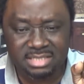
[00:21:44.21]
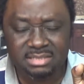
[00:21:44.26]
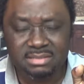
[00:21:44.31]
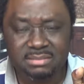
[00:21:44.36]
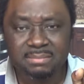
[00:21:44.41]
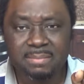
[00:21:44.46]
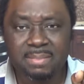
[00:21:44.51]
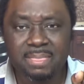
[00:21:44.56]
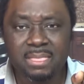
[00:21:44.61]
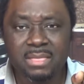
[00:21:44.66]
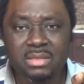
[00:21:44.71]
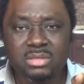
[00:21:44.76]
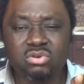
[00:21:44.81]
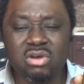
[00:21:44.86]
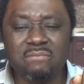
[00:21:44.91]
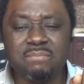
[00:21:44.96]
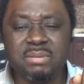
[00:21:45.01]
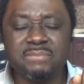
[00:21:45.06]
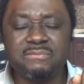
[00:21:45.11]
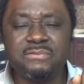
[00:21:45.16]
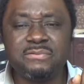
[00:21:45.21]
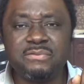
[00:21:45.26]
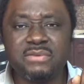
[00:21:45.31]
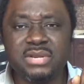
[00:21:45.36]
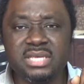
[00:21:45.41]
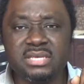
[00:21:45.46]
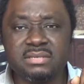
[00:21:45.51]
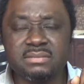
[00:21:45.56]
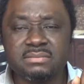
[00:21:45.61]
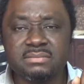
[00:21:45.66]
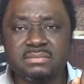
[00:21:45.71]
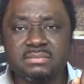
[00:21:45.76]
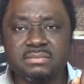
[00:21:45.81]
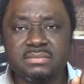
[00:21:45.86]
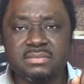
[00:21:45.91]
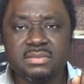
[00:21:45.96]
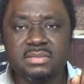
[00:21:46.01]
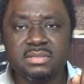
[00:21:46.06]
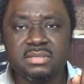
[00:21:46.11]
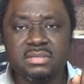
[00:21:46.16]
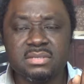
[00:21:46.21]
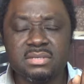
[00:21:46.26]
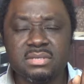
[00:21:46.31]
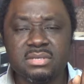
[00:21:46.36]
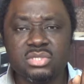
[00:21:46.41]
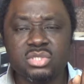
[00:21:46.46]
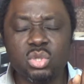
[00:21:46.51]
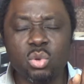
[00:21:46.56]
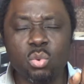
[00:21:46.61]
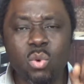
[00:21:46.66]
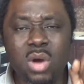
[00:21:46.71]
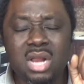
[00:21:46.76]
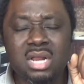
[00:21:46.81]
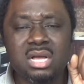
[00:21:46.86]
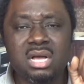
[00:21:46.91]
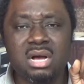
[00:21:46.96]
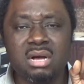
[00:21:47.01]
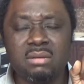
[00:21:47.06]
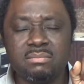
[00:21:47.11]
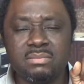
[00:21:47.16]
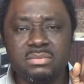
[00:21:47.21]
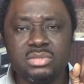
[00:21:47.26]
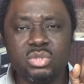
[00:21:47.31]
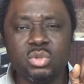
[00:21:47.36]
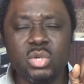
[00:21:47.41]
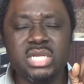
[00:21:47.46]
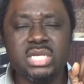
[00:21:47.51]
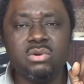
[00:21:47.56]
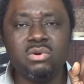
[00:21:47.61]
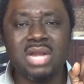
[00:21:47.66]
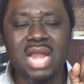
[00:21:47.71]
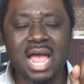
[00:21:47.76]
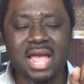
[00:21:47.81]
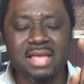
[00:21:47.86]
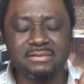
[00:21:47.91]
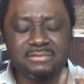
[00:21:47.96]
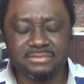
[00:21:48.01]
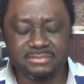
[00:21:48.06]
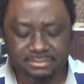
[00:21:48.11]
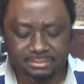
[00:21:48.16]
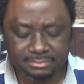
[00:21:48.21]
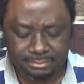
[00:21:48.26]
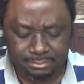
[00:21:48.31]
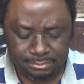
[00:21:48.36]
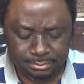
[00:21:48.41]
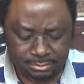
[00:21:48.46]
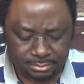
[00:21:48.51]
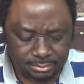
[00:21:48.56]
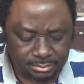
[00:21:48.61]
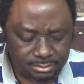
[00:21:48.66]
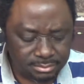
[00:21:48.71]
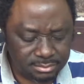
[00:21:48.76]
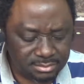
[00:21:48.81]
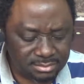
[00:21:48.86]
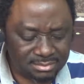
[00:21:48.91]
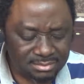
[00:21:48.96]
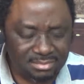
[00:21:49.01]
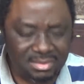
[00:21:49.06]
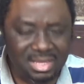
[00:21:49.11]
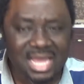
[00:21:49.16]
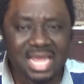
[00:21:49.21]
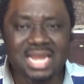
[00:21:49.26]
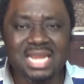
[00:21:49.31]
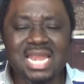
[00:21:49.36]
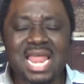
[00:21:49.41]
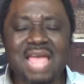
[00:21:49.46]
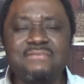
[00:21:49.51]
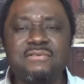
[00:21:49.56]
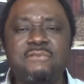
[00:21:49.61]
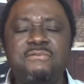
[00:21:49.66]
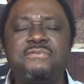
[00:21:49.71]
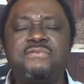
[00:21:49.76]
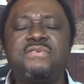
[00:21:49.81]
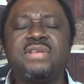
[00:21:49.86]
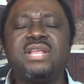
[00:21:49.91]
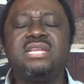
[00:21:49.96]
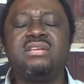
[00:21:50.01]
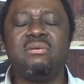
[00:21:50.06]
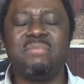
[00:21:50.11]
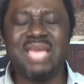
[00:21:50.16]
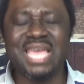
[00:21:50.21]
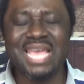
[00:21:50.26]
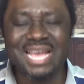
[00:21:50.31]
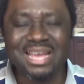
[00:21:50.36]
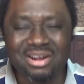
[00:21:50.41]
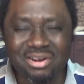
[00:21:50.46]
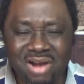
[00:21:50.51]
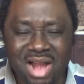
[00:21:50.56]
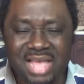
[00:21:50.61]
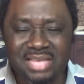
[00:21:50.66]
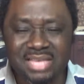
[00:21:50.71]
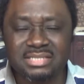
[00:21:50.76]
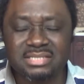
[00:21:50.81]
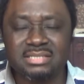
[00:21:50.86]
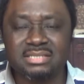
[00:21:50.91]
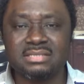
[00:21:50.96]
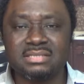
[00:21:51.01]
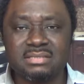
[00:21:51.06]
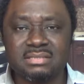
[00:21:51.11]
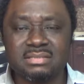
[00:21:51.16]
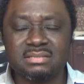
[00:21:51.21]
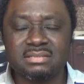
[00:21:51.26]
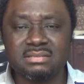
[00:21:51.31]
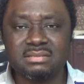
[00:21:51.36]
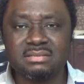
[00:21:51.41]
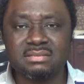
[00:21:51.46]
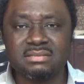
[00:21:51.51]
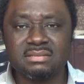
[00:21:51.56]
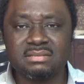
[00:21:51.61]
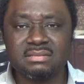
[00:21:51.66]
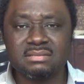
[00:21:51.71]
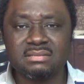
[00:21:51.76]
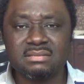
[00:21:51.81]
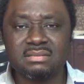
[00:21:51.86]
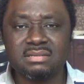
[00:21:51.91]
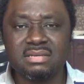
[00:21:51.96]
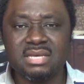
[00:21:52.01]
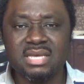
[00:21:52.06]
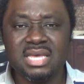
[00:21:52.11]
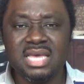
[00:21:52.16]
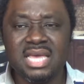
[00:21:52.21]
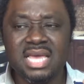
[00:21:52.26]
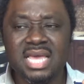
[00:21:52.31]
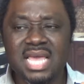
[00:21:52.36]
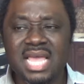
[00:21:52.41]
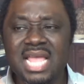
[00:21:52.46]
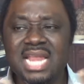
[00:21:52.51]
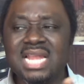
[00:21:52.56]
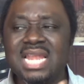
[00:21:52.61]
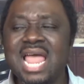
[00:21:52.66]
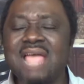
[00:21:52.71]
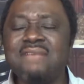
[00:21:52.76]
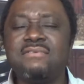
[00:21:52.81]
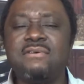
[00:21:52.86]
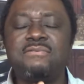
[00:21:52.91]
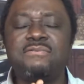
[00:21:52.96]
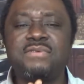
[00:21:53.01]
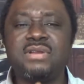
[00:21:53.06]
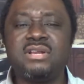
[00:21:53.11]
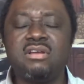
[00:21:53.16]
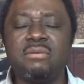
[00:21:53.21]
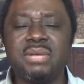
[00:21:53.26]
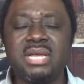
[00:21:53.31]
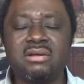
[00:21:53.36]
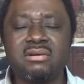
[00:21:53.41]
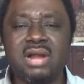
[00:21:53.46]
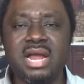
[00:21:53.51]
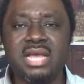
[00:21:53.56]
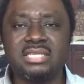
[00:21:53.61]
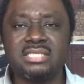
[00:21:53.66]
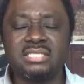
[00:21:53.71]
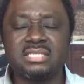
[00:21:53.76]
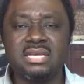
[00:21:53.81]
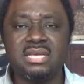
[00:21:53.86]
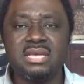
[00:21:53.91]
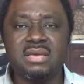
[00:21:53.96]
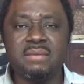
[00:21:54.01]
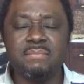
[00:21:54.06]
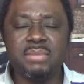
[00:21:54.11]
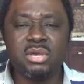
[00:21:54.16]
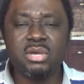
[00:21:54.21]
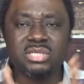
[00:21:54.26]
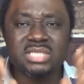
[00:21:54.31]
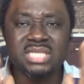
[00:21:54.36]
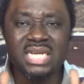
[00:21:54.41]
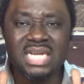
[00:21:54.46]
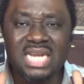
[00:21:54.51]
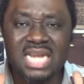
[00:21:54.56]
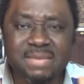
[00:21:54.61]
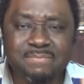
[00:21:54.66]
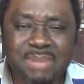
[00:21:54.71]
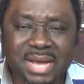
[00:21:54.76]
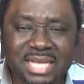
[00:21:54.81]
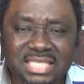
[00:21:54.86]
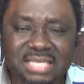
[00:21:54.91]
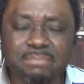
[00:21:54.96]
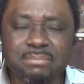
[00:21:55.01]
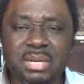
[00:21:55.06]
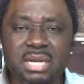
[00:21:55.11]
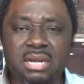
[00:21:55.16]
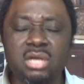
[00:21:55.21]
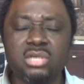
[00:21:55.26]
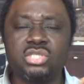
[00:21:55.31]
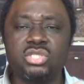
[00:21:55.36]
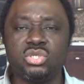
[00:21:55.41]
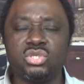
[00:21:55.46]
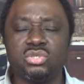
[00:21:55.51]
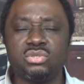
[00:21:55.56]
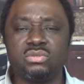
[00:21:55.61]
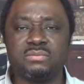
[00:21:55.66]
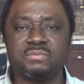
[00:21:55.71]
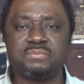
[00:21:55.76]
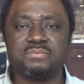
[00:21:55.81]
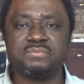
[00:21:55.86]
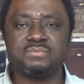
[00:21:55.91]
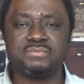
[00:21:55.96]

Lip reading: You have been free. So welcome to a new life. A life of freedom in Christ. A life of freedom in Christ, because liberty belongs to you.